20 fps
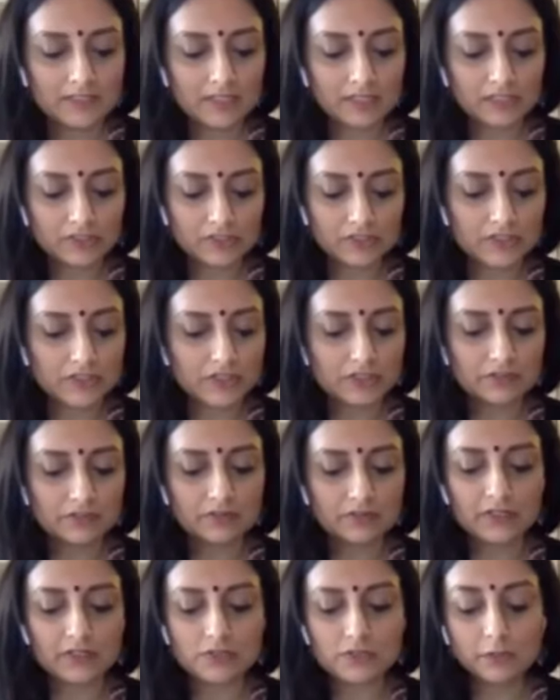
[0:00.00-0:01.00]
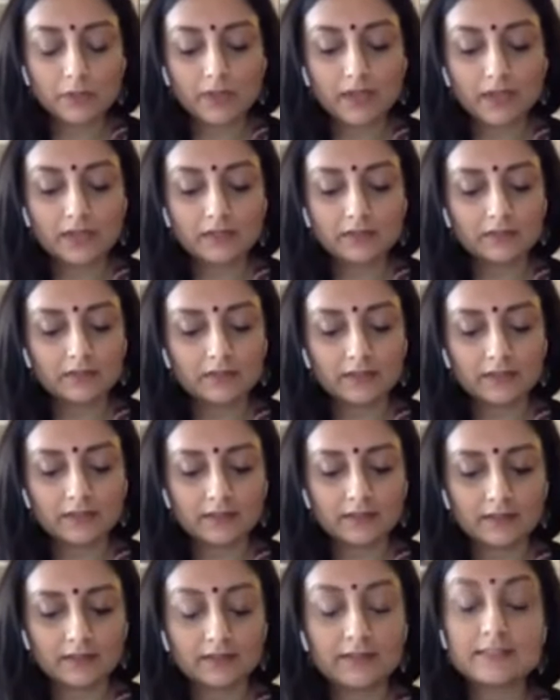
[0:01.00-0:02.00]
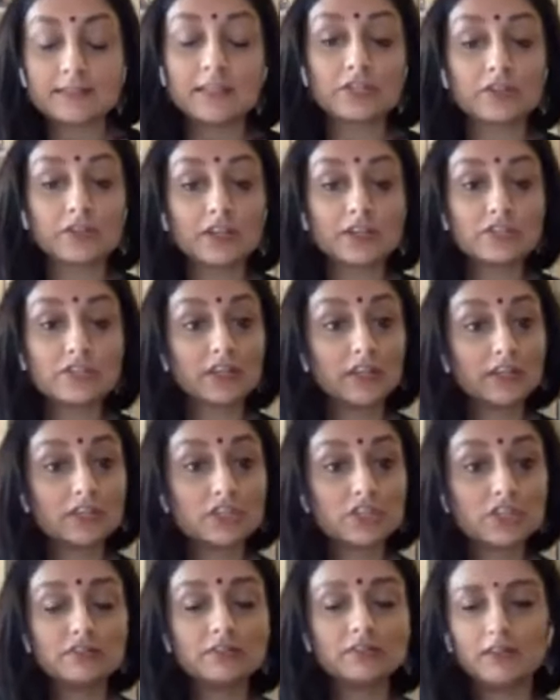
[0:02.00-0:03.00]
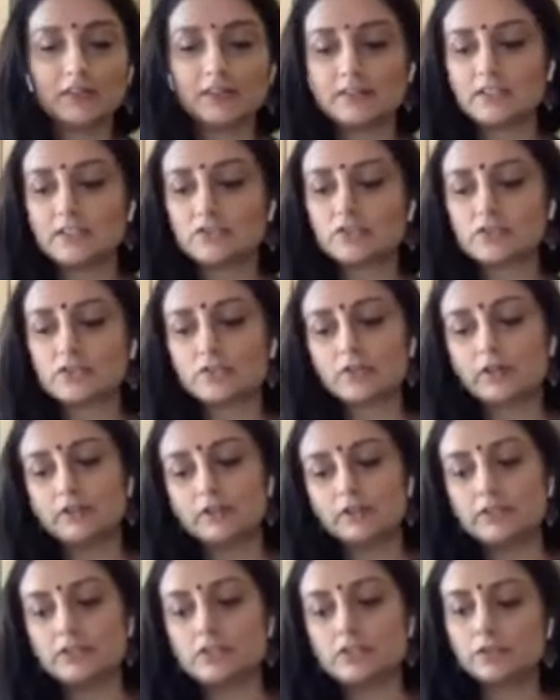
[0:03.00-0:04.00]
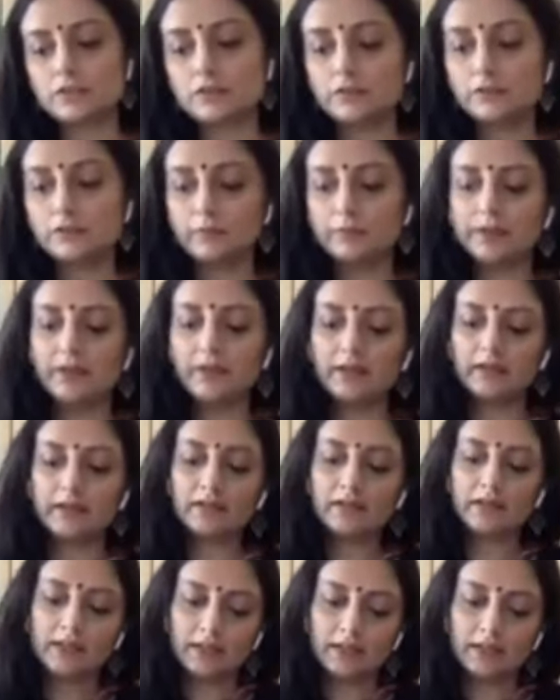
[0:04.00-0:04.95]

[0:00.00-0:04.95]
doctoral student as well in teacher education at Teachers College, Columbia,